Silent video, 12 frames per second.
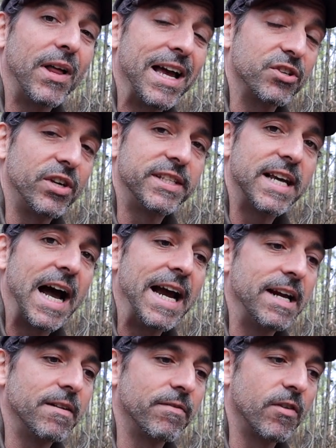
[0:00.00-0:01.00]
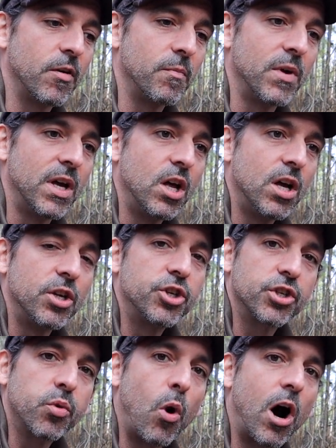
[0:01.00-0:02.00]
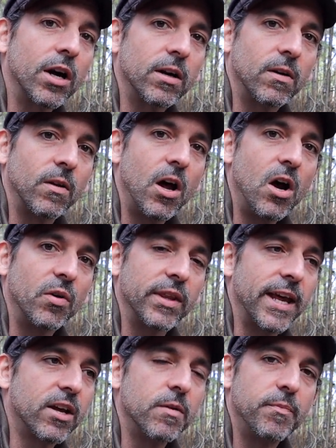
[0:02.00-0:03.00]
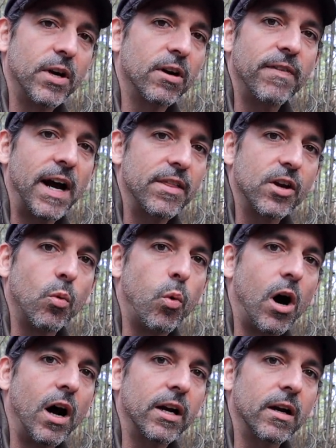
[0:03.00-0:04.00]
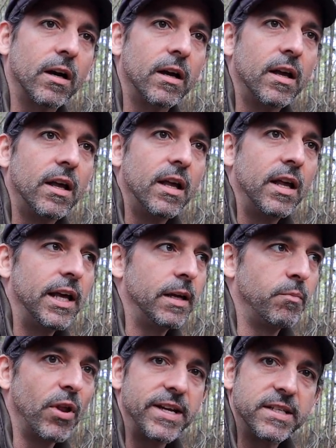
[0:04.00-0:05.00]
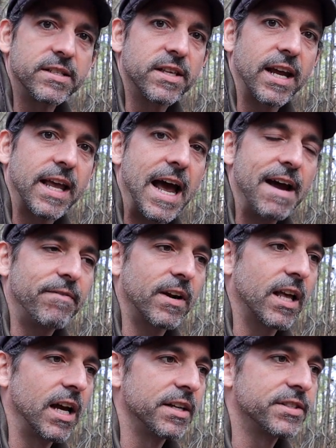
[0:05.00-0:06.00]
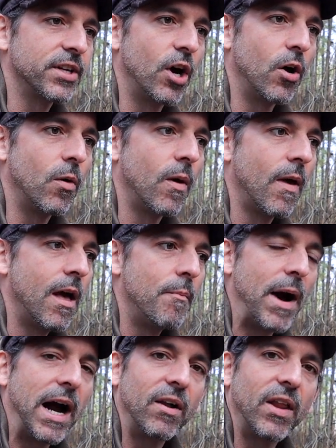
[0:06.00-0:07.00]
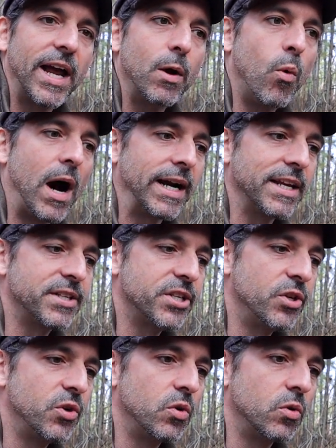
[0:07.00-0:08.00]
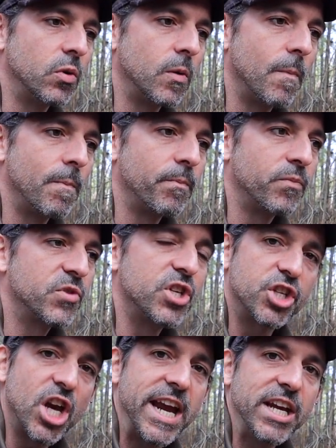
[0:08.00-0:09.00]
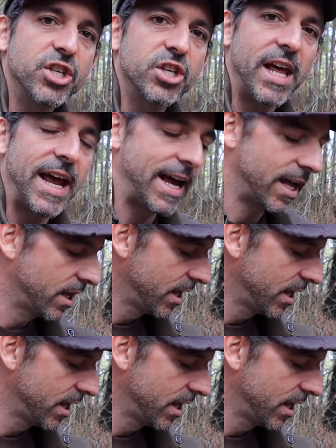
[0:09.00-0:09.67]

actually dying from just water alone. They couldn't purify their water in places like Africa. So BioLite wanted to change that.